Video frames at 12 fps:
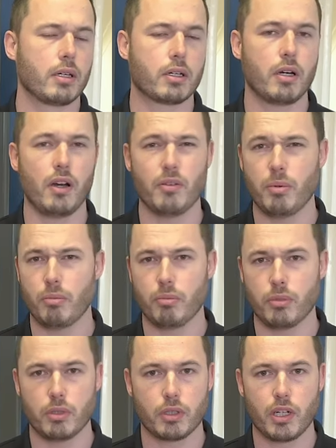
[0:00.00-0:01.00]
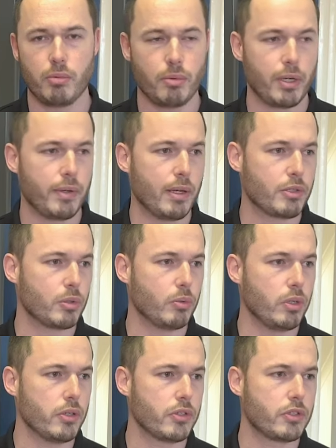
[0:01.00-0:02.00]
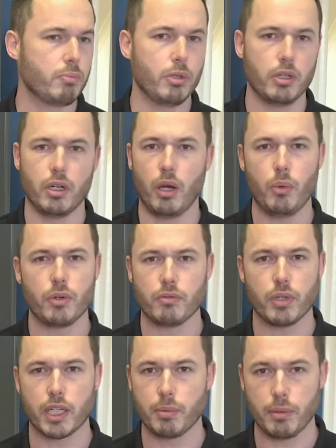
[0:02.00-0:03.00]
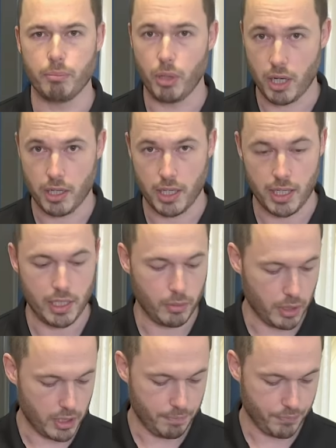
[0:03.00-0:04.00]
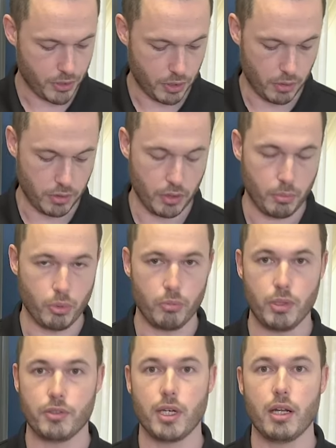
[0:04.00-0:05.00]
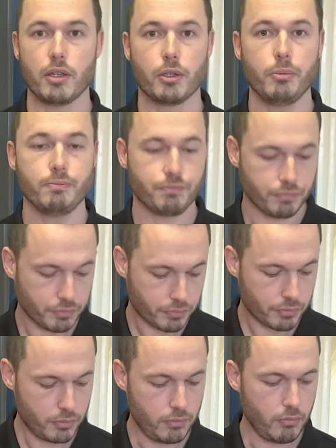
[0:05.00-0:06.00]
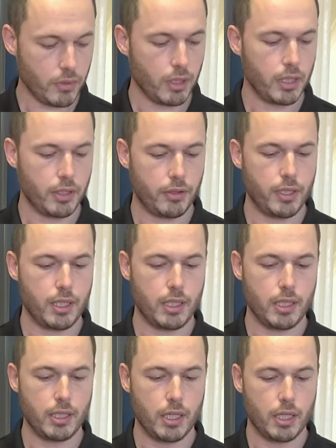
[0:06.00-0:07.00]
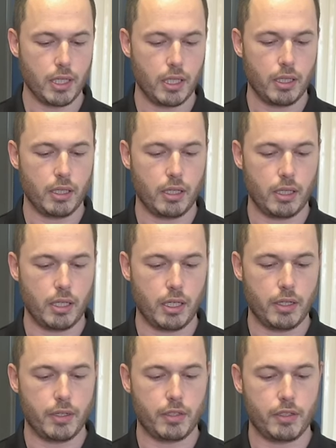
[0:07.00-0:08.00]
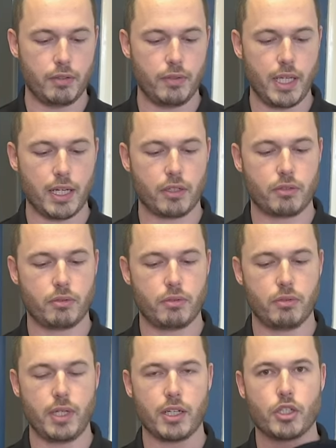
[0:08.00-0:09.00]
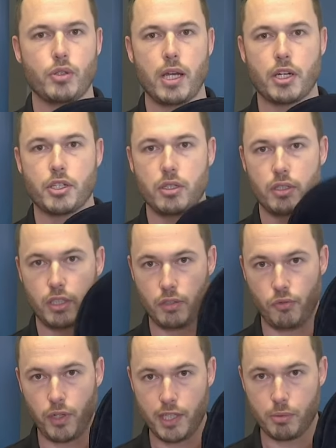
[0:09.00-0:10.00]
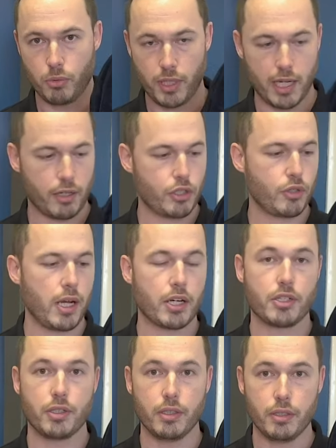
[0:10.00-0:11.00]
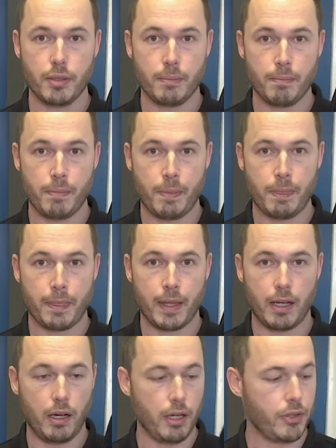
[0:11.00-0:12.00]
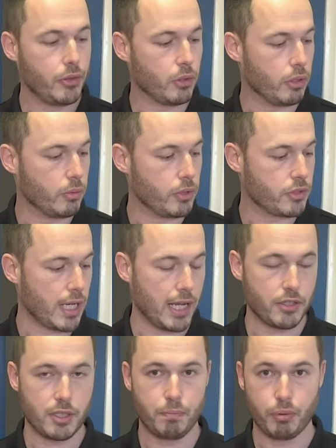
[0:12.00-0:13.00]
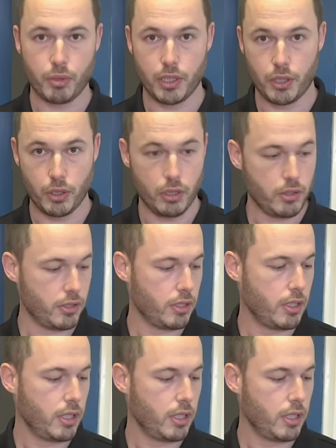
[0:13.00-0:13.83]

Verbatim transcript: I can't remember, I can't remember how much it was, but I wouldn't recommend buying it anyway, so there's no point me telling you. The uh, neck, neck traction, the inflatable neck traction, I thought was actually pretty good.